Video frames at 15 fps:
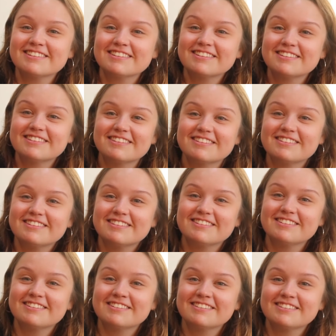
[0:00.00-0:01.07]

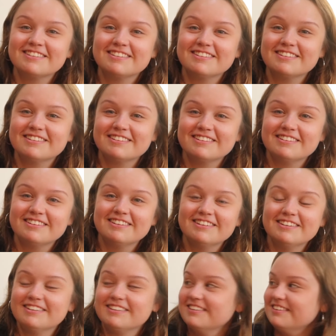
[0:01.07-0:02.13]

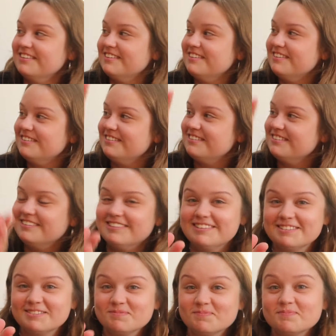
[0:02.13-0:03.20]

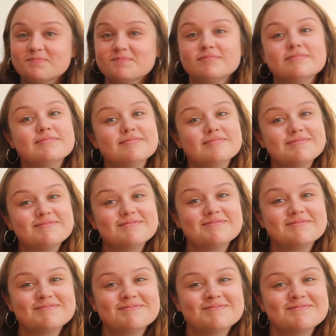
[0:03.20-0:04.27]

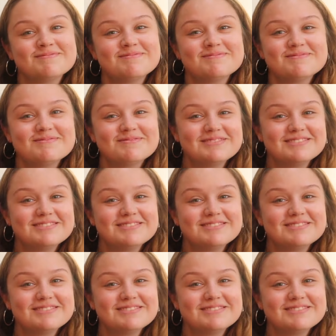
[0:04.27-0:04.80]
(not speaking)